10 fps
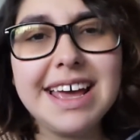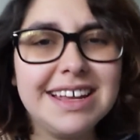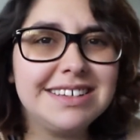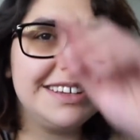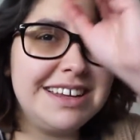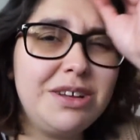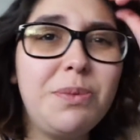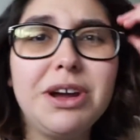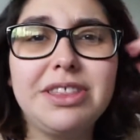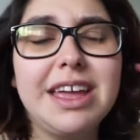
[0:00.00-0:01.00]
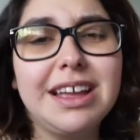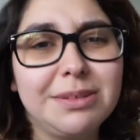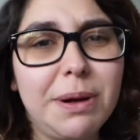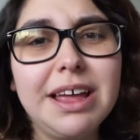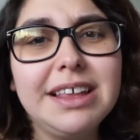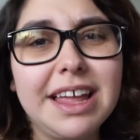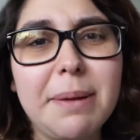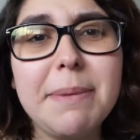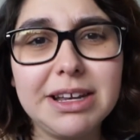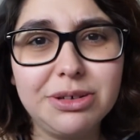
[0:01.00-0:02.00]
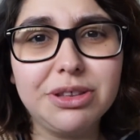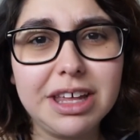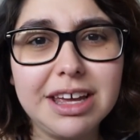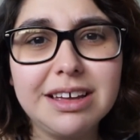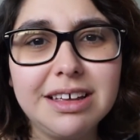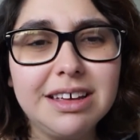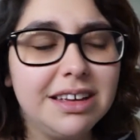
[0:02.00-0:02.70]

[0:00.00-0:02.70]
It's it's a weird thing. It's probably like a mental thing.